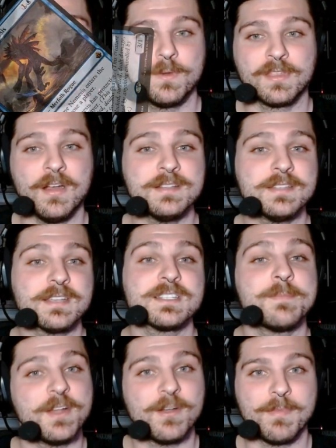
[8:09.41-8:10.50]
With cards like
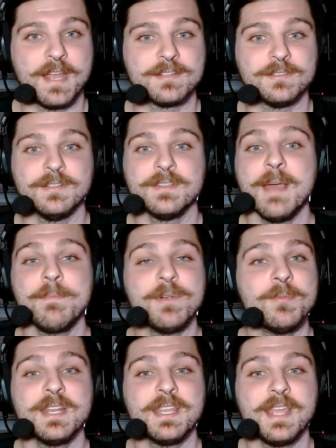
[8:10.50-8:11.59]
Spirit Mantle, that
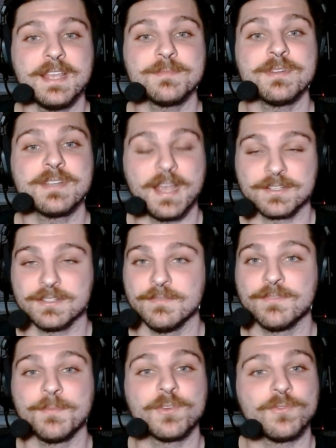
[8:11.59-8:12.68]
permanent gains protection
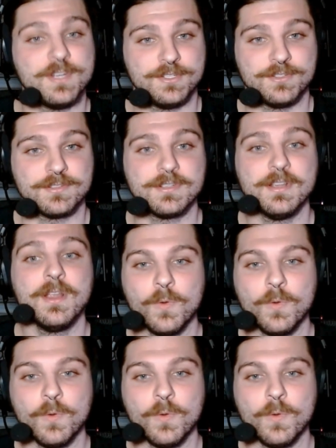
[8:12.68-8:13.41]
from creatures,